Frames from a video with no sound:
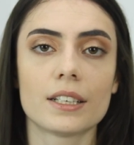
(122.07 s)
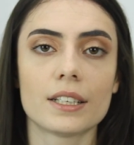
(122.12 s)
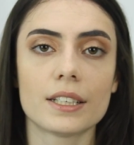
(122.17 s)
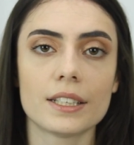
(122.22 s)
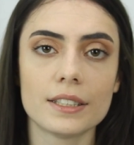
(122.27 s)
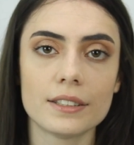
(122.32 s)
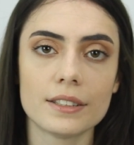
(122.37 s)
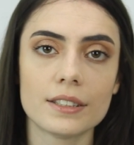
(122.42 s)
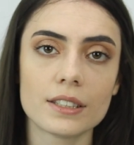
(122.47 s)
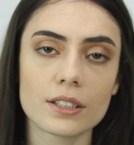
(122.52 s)

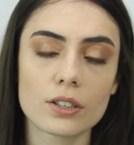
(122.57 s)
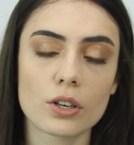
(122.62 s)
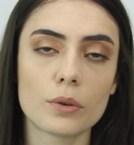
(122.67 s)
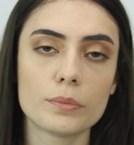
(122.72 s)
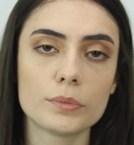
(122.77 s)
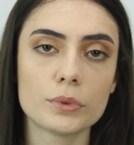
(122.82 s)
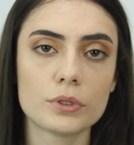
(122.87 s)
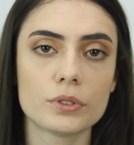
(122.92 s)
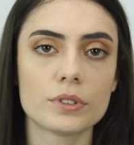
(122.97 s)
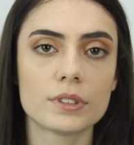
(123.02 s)
In the
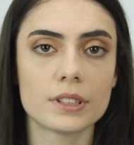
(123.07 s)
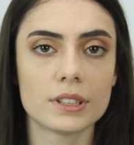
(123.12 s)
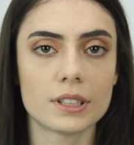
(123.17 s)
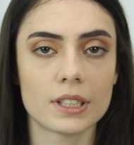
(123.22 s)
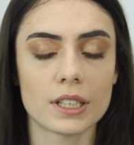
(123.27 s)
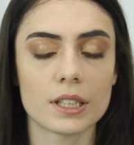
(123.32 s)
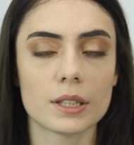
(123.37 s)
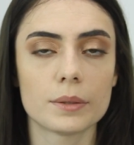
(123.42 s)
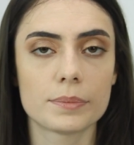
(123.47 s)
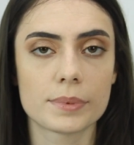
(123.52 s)
community
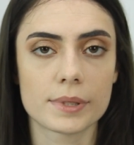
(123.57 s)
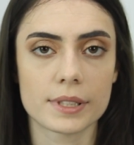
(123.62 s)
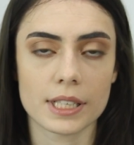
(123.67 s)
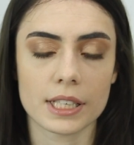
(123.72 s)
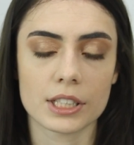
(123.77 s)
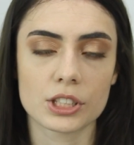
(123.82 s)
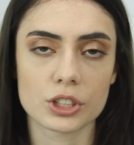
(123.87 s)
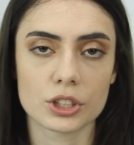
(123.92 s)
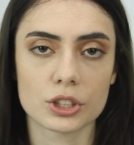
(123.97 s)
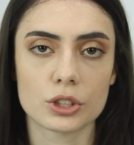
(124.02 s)
and help
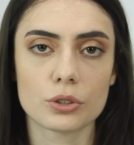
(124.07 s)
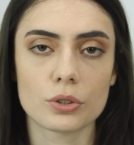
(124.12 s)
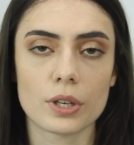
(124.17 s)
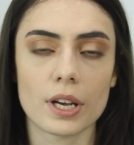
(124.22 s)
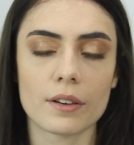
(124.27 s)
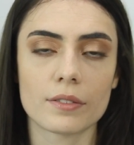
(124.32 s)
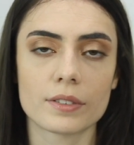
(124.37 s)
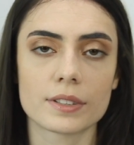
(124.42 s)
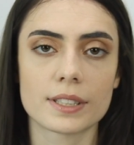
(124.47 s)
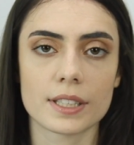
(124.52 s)
section, you
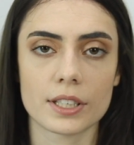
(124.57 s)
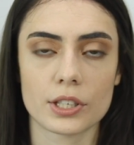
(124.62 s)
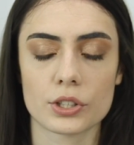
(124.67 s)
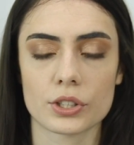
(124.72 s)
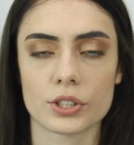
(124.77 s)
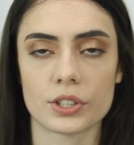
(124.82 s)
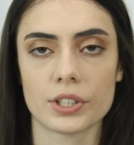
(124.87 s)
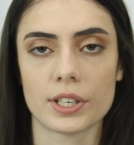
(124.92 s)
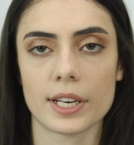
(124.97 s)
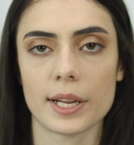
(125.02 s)
have a
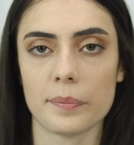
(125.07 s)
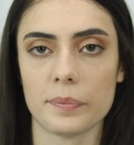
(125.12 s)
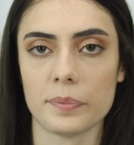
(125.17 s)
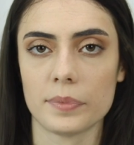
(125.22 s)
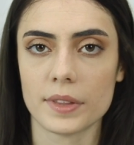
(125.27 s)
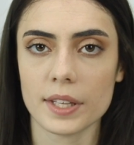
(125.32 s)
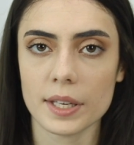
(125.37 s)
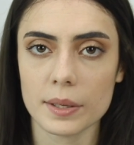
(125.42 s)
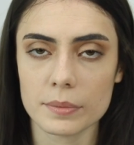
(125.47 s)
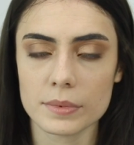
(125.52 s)
section
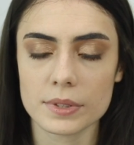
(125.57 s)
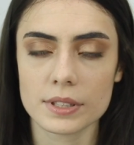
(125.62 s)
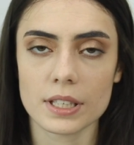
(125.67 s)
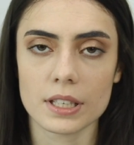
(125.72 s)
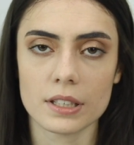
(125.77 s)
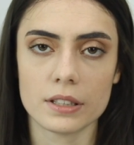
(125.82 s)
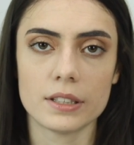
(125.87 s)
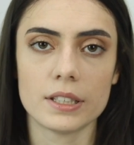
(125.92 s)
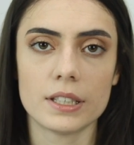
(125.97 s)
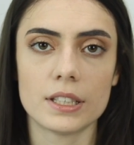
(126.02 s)
named themes,
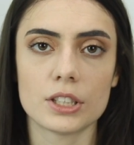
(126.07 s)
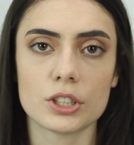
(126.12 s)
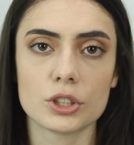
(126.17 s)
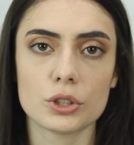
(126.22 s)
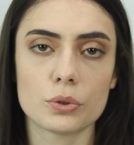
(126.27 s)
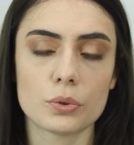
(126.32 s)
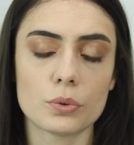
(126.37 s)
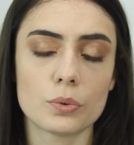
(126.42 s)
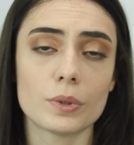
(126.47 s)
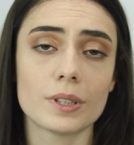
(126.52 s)
and there
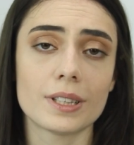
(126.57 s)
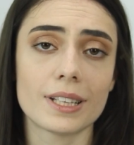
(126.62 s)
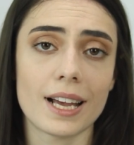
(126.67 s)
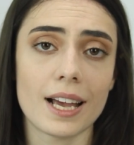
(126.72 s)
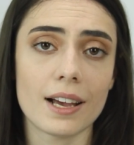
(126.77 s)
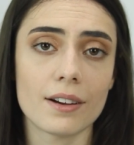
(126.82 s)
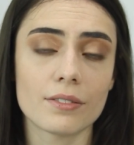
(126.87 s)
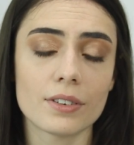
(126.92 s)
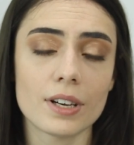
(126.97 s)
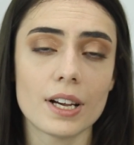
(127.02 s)
you will
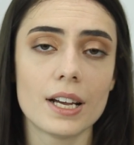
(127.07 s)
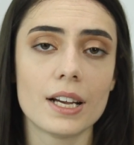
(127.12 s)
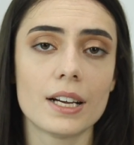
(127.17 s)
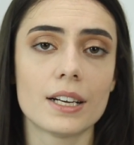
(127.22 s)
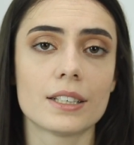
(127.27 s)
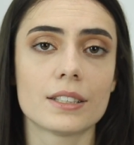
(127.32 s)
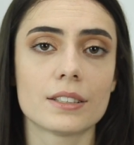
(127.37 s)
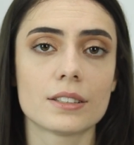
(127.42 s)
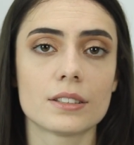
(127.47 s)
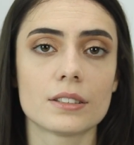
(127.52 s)
have
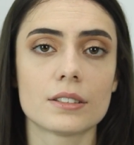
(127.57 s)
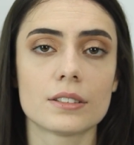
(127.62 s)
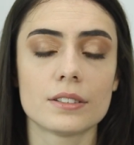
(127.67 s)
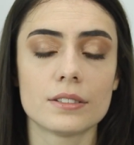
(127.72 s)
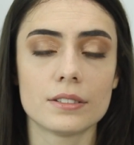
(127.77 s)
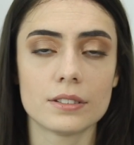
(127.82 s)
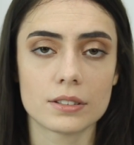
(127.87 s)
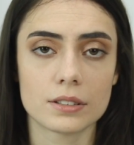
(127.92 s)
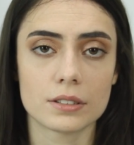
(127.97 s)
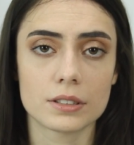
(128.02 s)

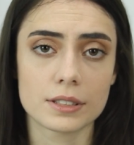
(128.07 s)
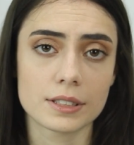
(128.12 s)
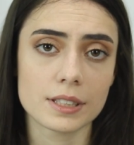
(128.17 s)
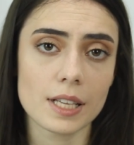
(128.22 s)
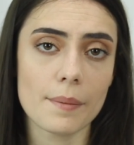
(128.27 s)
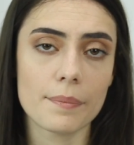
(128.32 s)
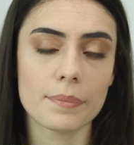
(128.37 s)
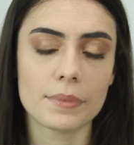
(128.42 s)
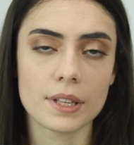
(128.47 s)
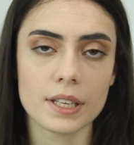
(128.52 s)

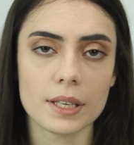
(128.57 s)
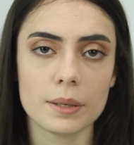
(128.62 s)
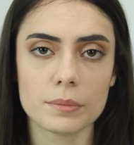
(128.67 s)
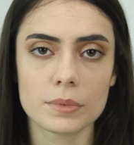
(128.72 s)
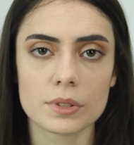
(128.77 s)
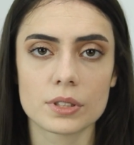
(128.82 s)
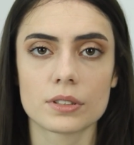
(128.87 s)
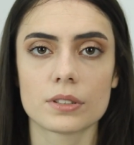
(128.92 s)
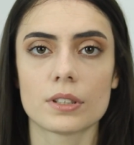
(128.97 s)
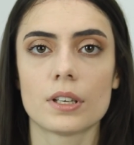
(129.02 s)
some
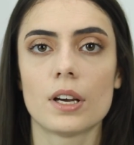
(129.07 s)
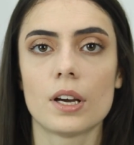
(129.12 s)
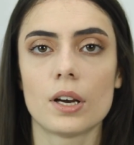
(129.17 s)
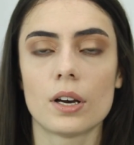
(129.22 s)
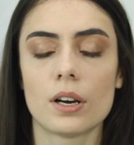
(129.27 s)
themes.